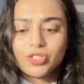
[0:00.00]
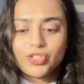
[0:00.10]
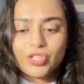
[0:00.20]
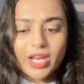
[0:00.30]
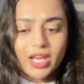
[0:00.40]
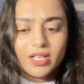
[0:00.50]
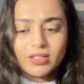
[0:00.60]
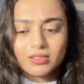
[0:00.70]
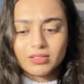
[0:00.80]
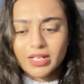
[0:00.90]

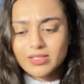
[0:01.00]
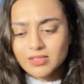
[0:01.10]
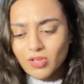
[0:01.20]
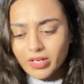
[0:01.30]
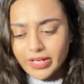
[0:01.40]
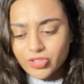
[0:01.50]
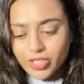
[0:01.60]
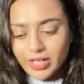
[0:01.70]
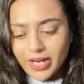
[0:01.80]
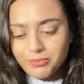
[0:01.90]
shade it's not
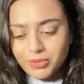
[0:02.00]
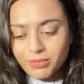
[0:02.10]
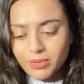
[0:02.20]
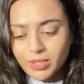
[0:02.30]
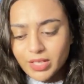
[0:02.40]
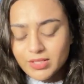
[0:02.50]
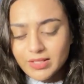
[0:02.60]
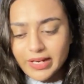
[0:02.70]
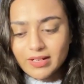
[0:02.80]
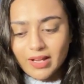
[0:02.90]
actually light purple it's
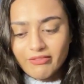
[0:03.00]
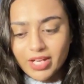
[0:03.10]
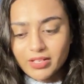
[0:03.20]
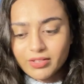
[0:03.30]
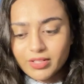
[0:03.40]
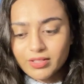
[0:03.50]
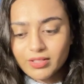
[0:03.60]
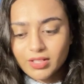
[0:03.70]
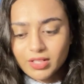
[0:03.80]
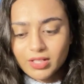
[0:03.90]
like
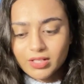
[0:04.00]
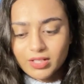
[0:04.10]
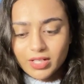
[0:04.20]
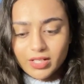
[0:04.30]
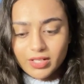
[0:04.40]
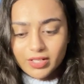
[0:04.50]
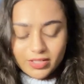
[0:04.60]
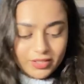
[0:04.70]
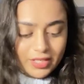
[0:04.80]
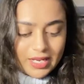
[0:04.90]
lavender
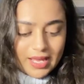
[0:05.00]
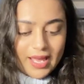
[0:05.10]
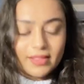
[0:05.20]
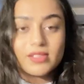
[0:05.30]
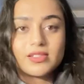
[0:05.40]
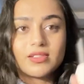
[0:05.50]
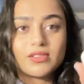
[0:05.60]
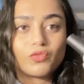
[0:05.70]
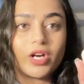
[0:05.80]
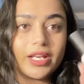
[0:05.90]
color and this
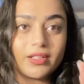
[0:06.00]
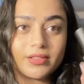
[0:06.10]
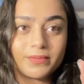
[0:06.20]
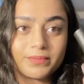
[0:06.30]
is white